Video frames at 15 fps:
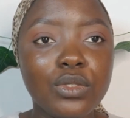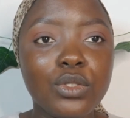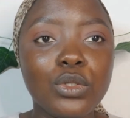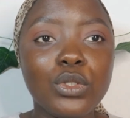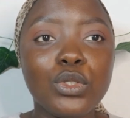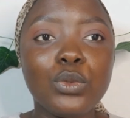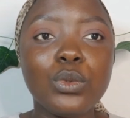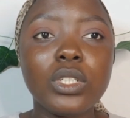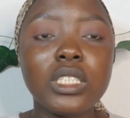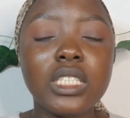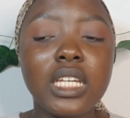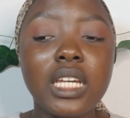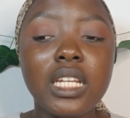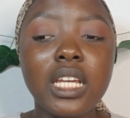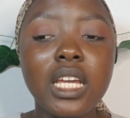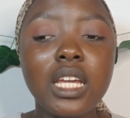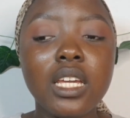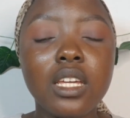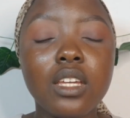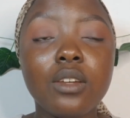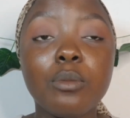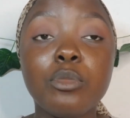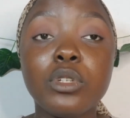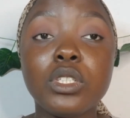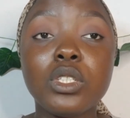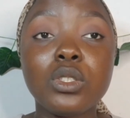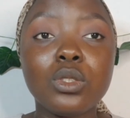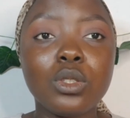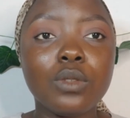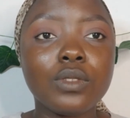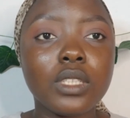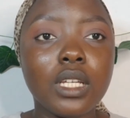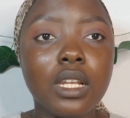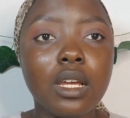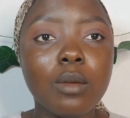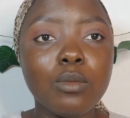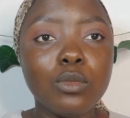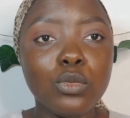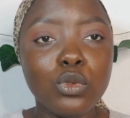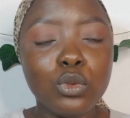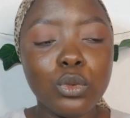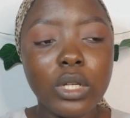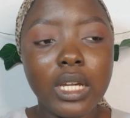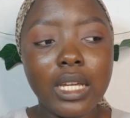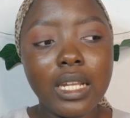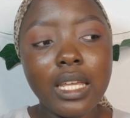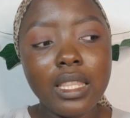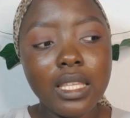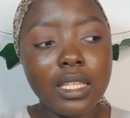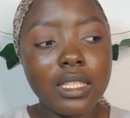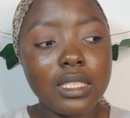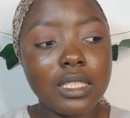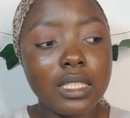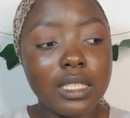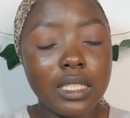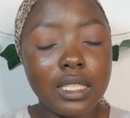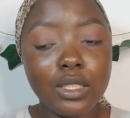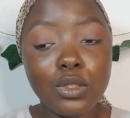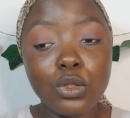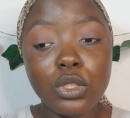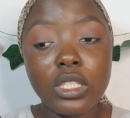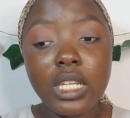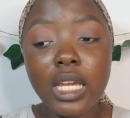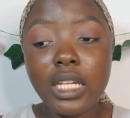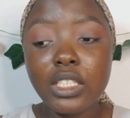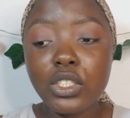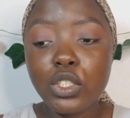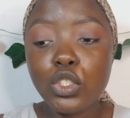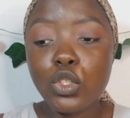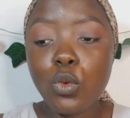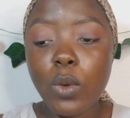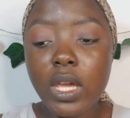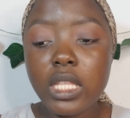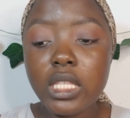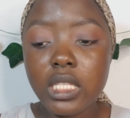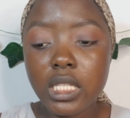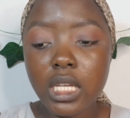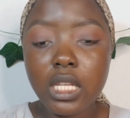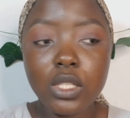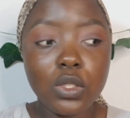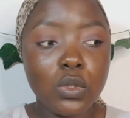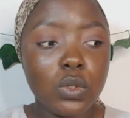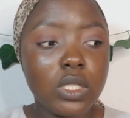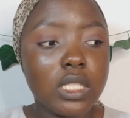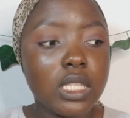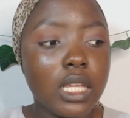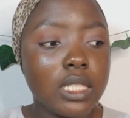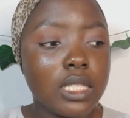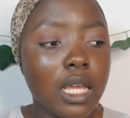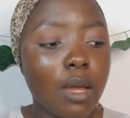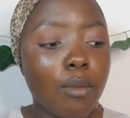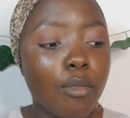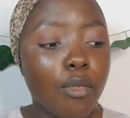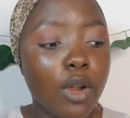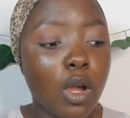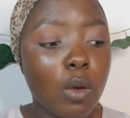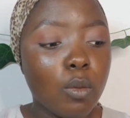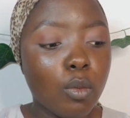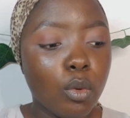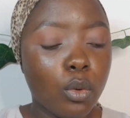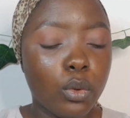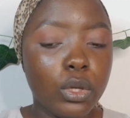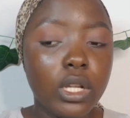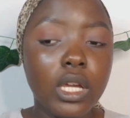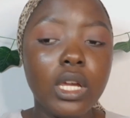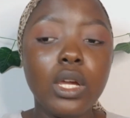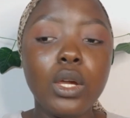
So she wanted a pretty soft glam look, and I think this is it. So next she went in to set her brow bone